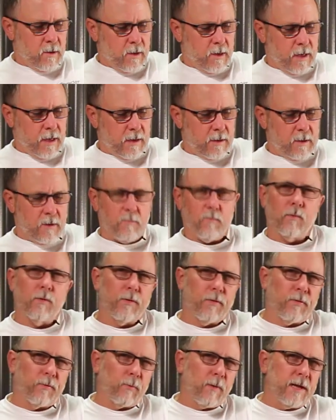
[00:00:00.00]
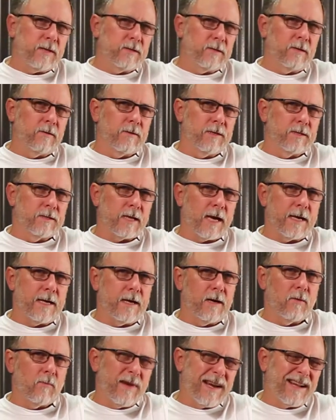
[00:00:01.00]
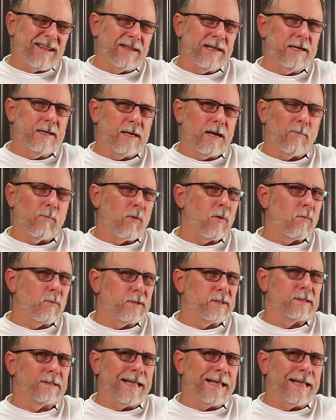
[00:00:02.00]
and then with the threads that are inside here, we cleaned up what was